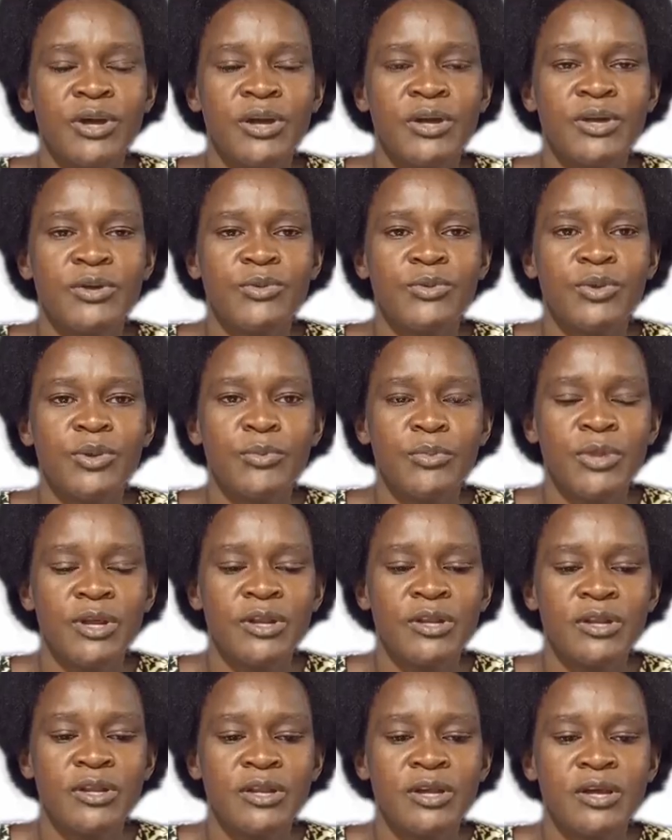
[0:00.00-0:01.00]

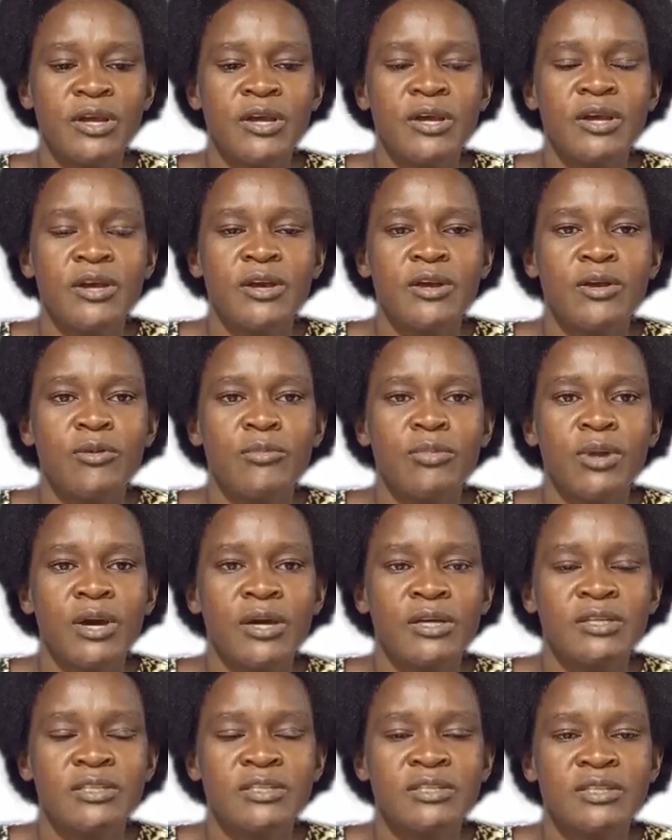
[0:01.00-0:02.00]
women,
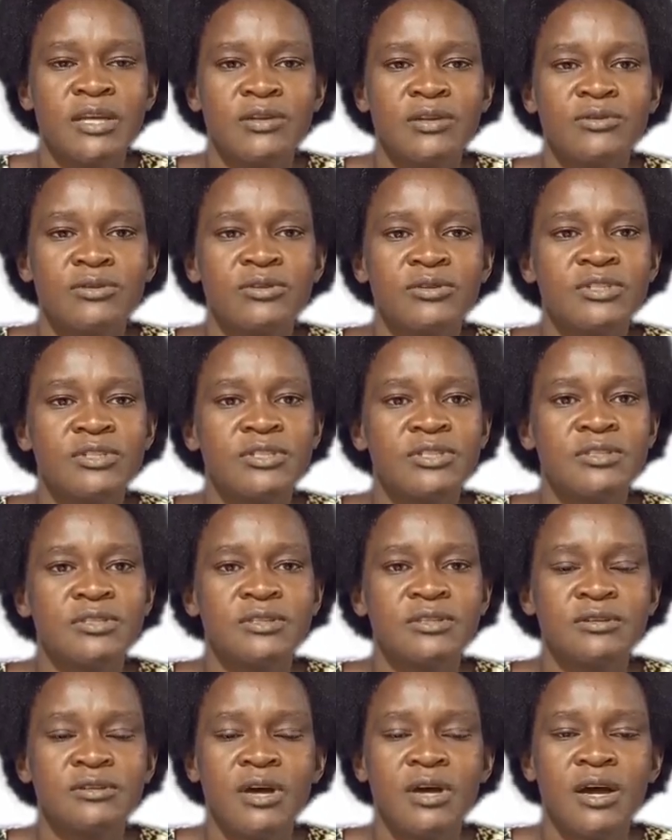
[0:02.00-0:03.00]
but they are not
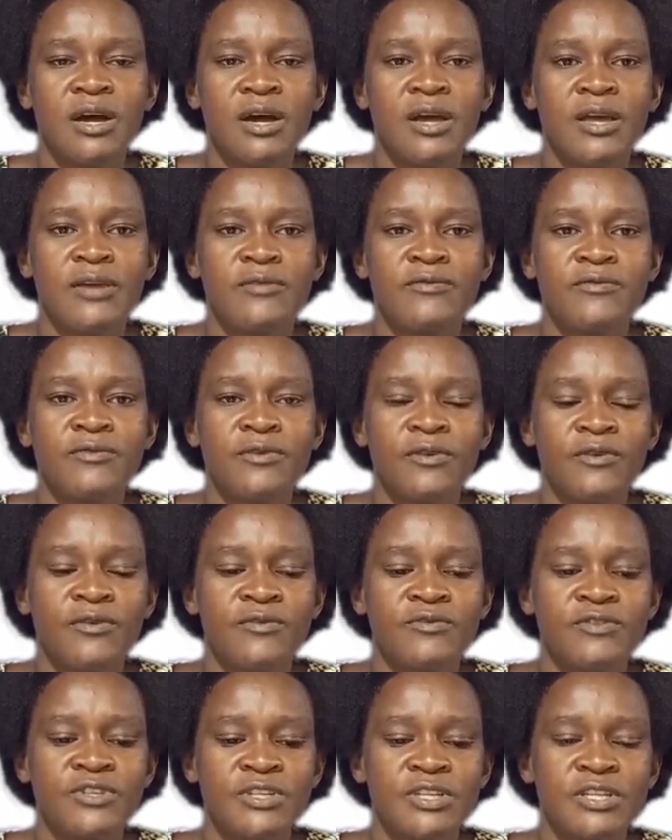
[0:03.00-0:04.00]

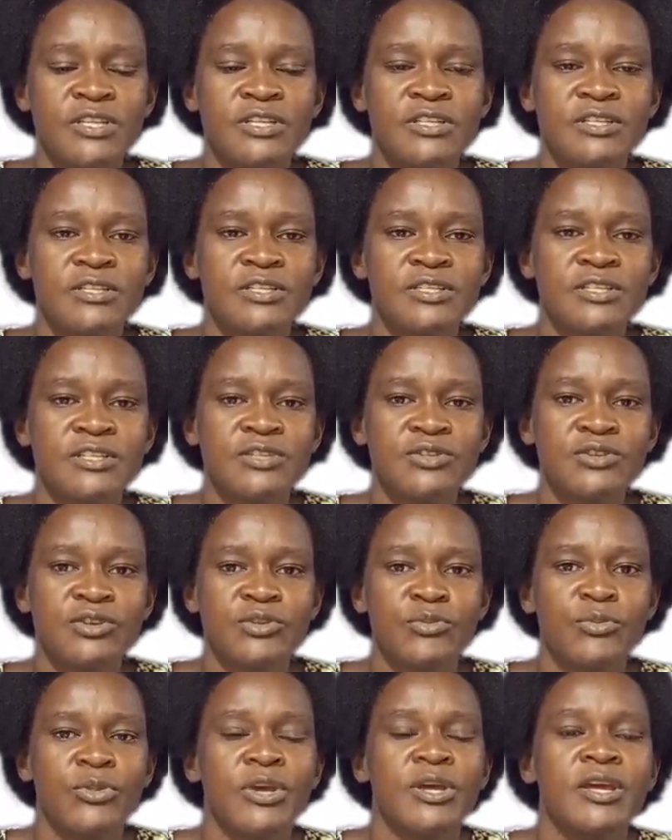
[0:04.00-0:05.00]
involved in decision
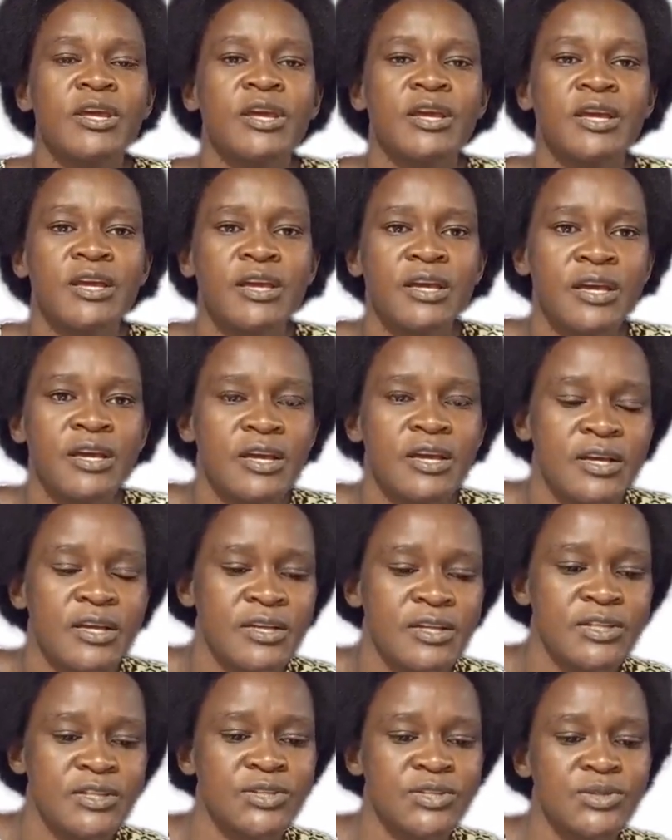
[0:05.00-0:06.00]
making,
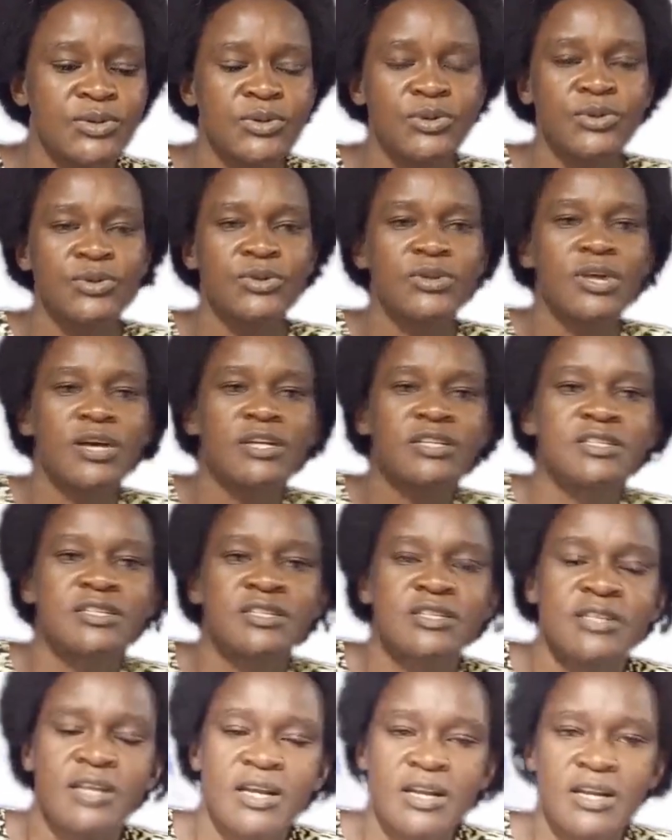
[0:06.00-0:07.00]
so that
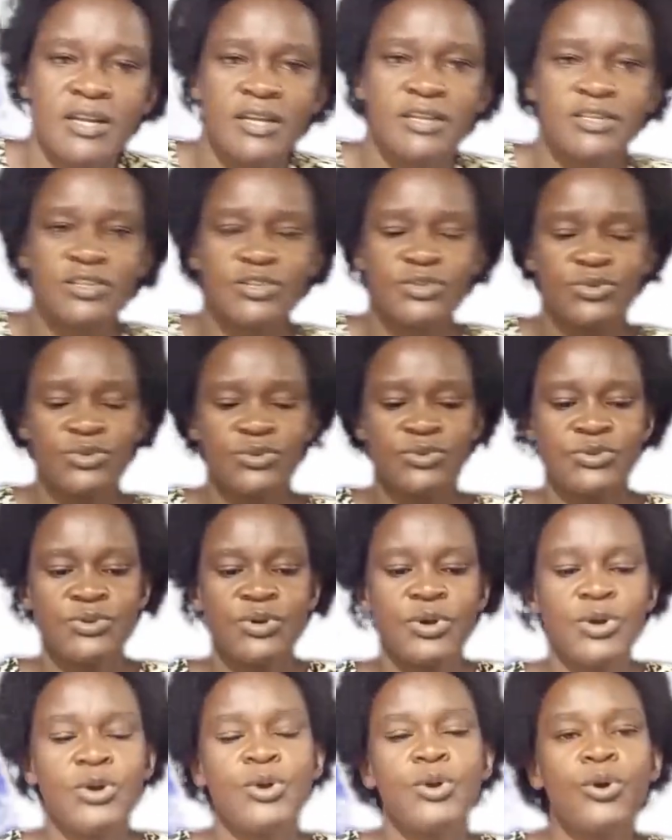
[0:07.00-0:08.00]
led to
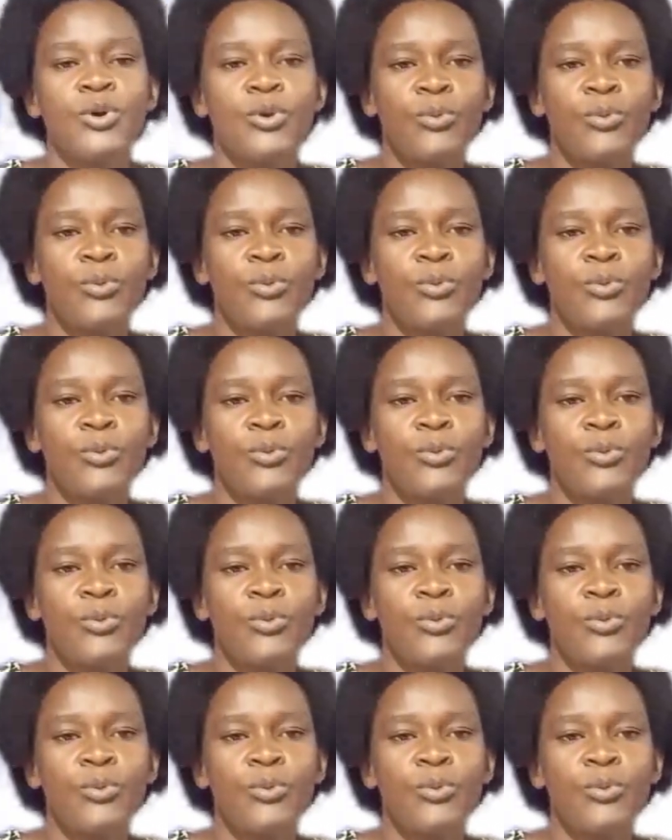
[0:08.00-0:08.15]
low